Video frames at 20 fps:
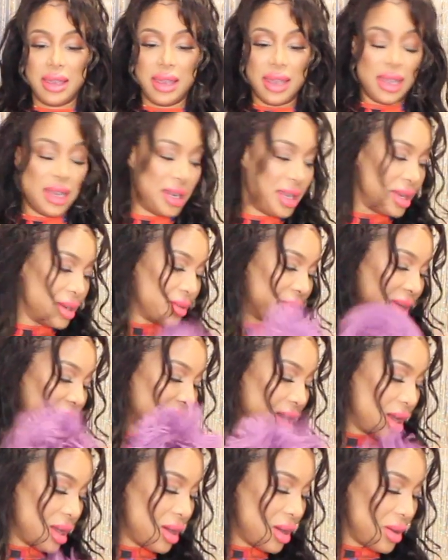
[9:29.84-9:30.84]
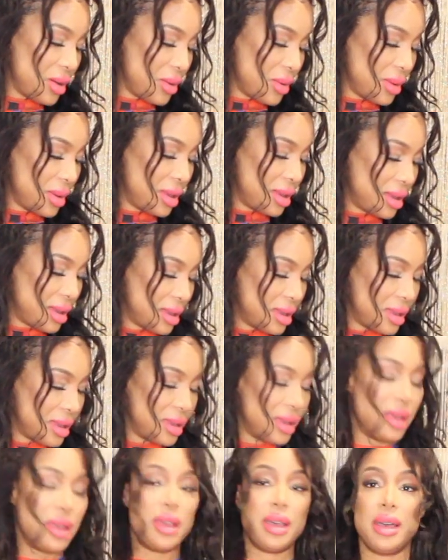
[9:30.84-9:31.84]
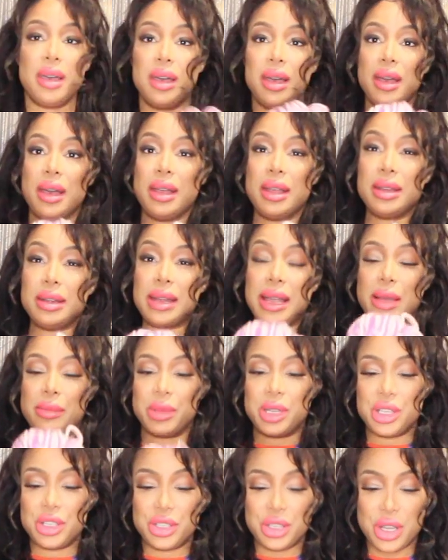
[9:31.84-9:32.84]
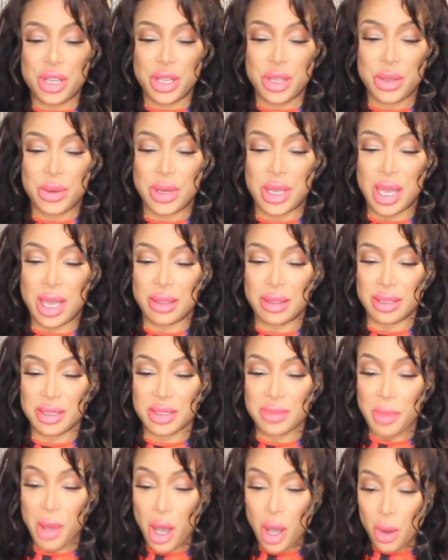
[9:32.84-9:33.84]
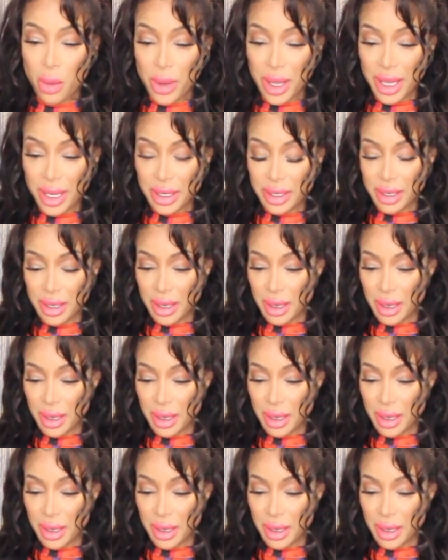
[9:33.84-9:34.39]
And here we go. Now I'm going to show you to cut the small one.